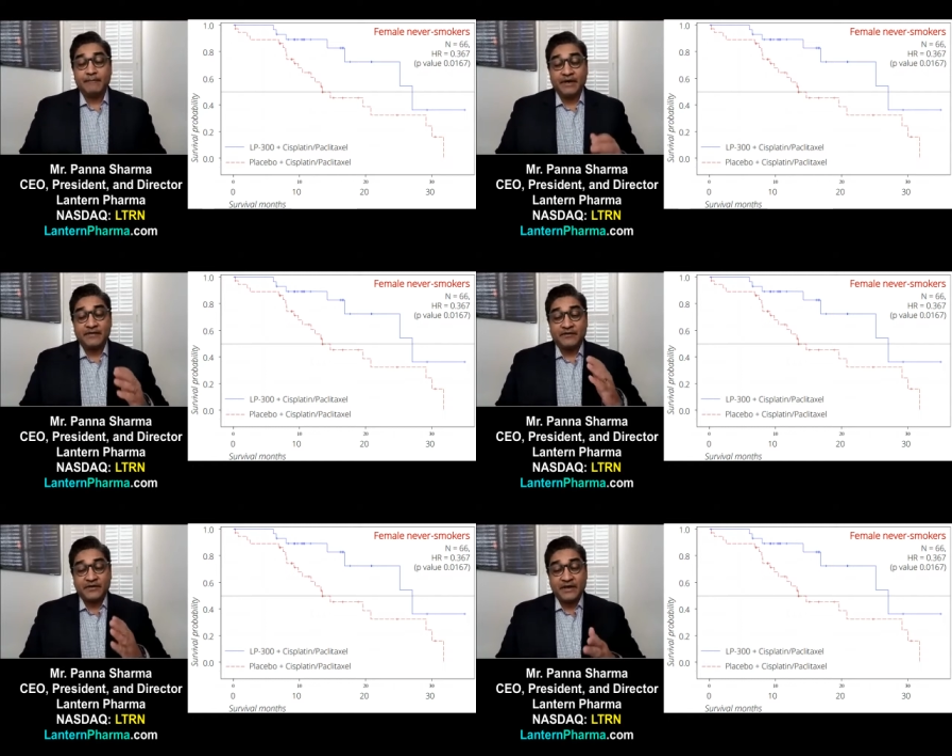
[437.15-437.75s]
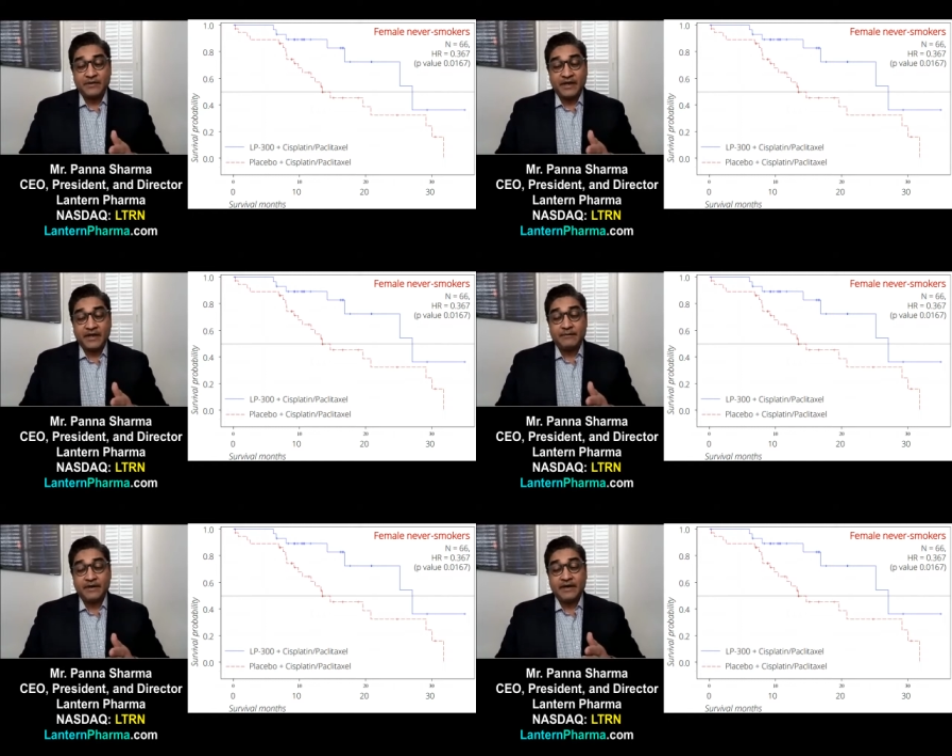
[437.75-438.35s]
But at the same
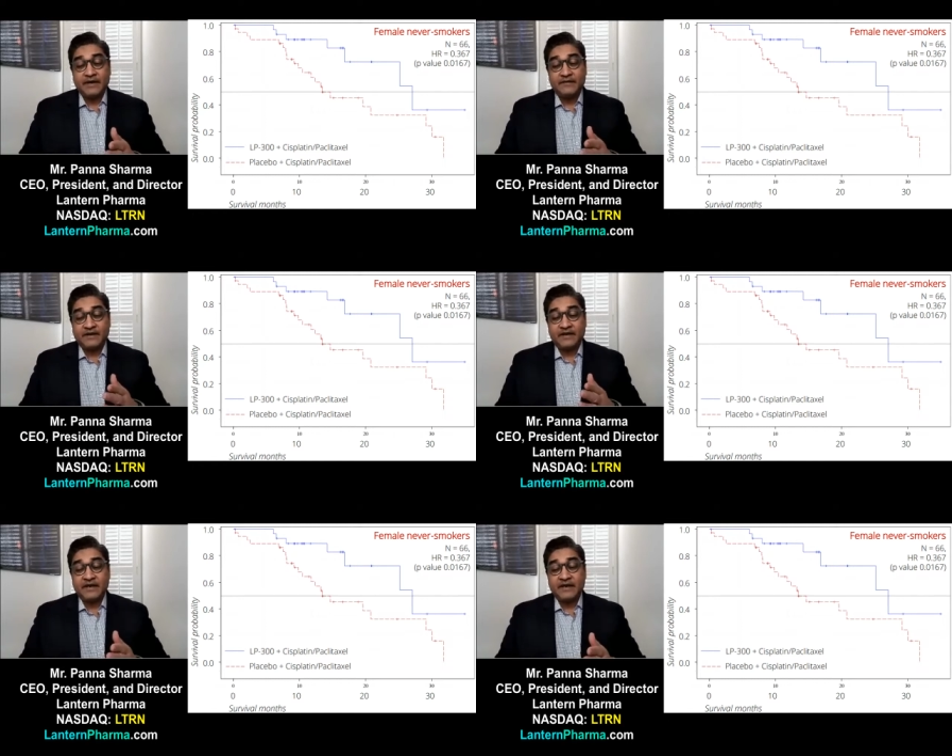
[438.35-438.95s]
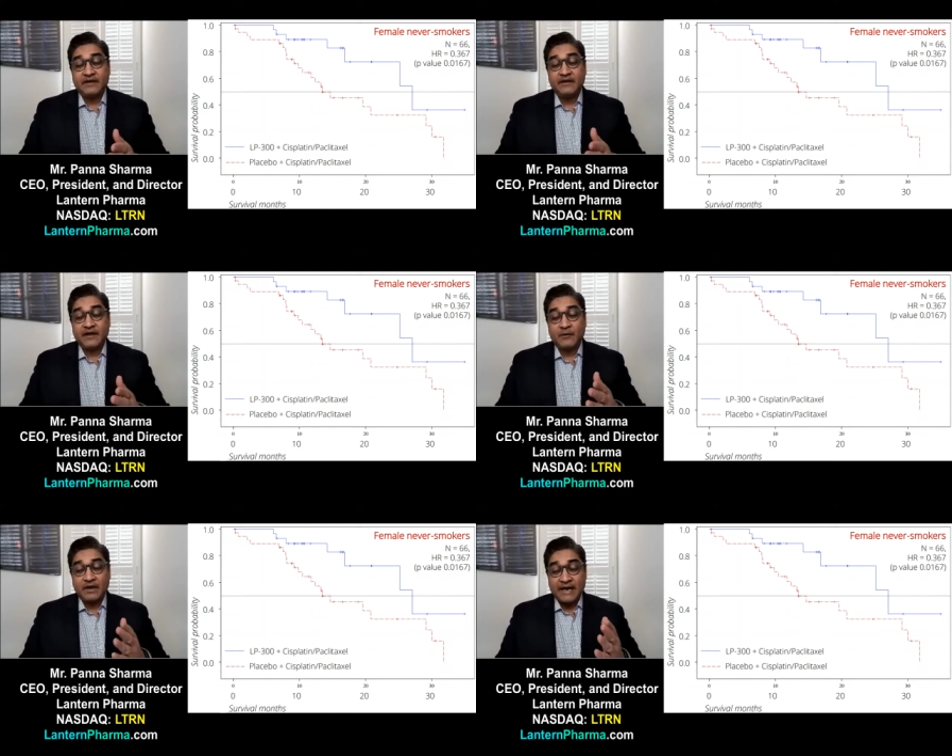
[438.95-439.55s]
time, the key
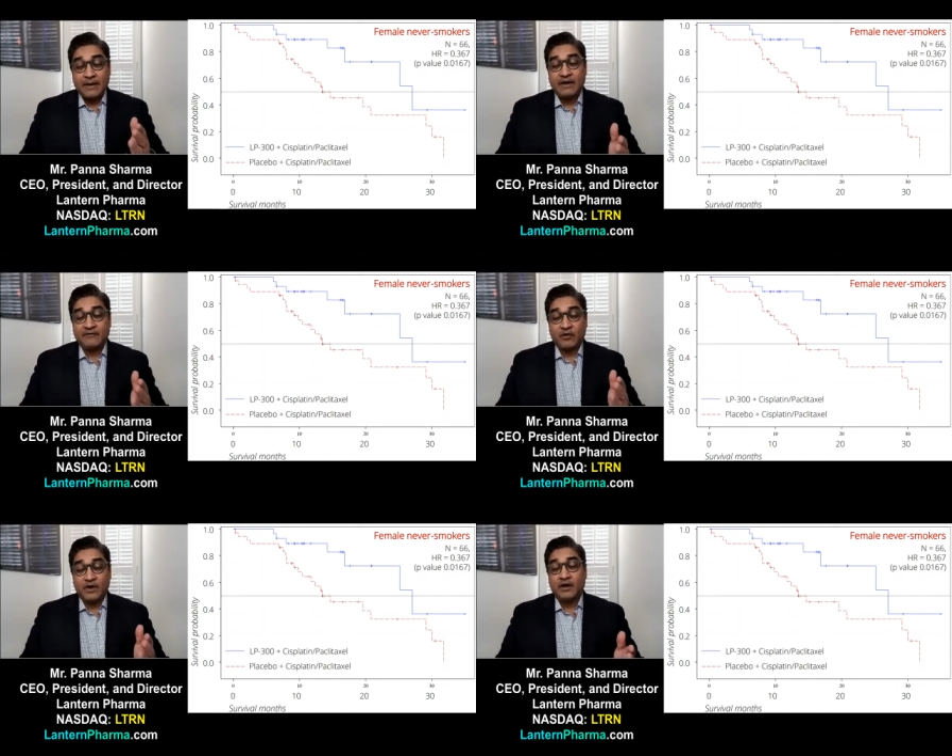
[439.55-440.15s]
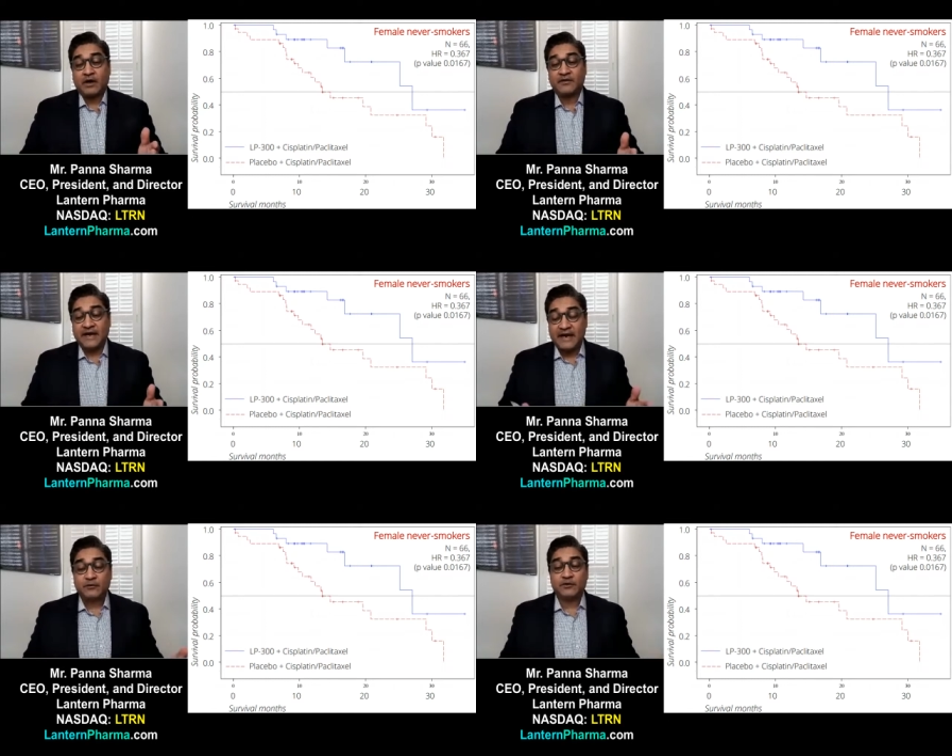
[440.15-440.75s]
and what came out of radar is
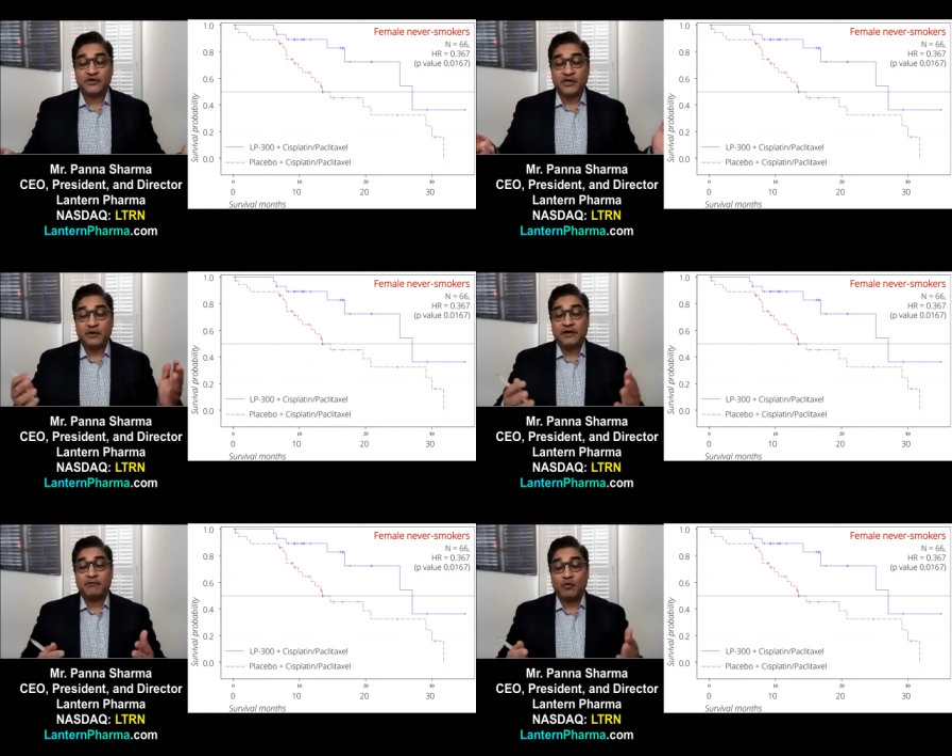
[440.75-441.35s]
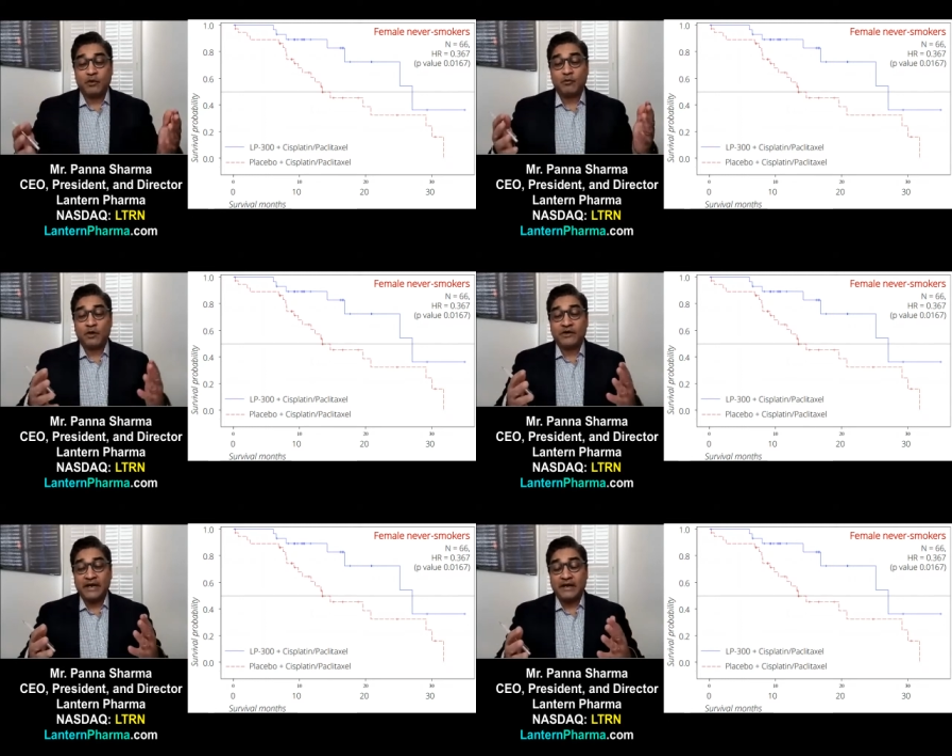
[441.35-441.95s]
as we generated more and
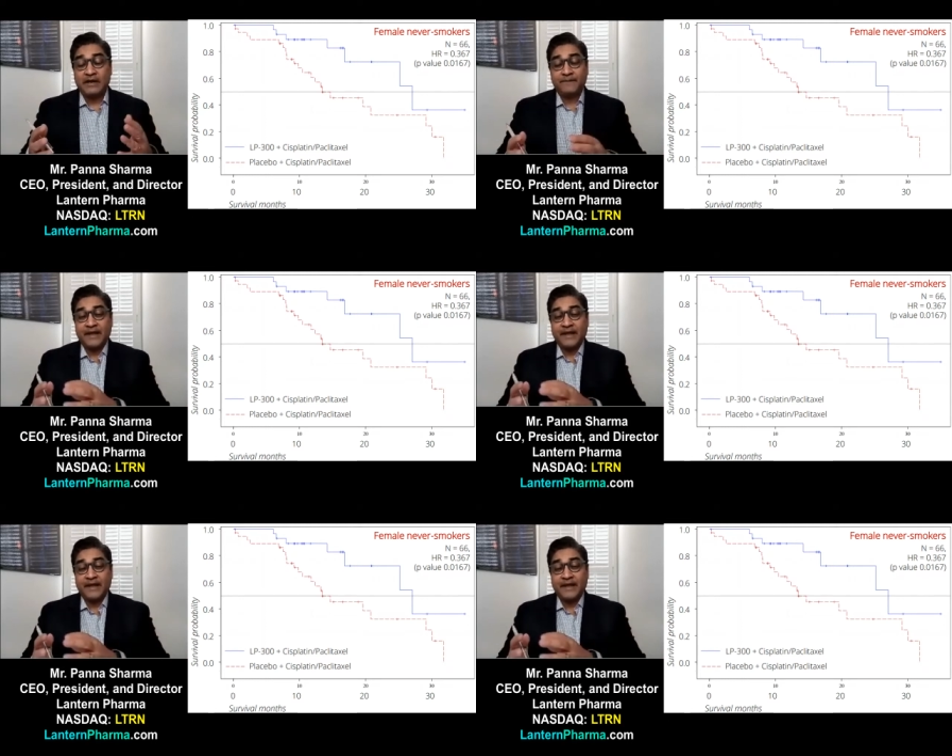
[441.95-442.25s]
more data,